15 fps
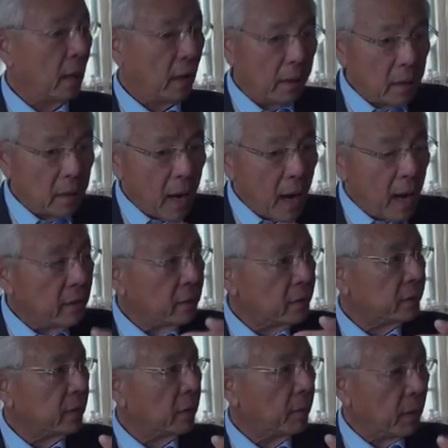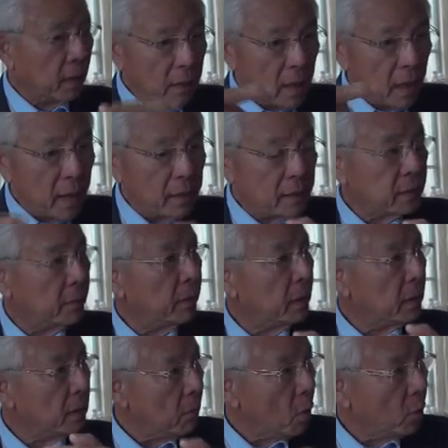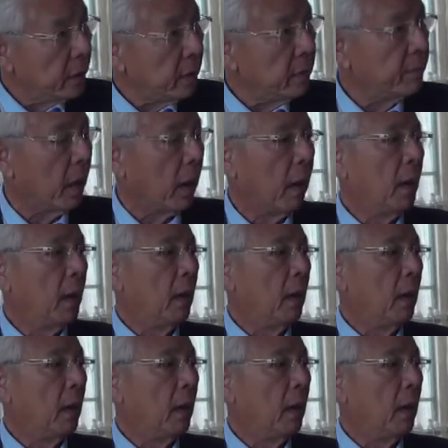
A little higher step, a little higher step, a little more deeper.